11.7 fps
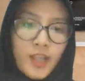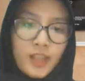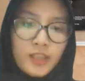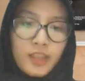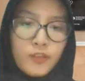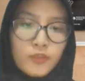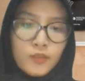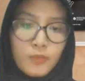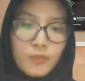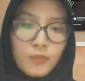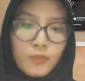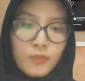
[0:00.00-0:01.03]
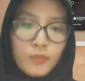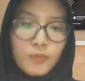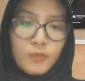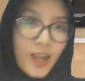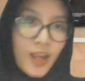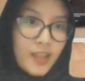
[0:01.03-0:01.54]
Thank you so much for
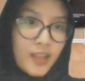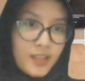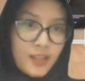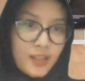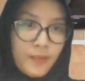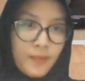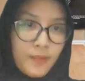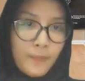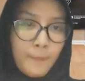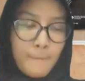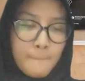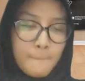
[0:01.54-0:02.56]
bringing your idea.